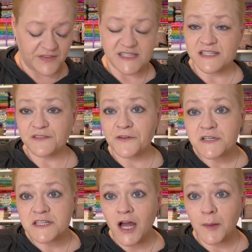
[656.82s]
this is the
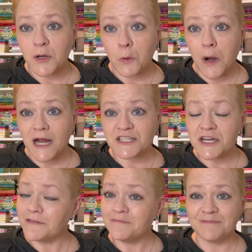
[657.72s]
first time you're
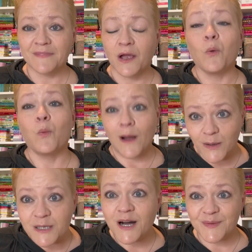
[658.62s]
watching,
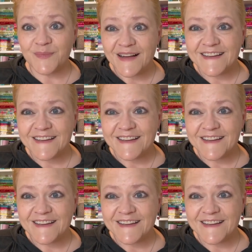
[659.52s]
welcome,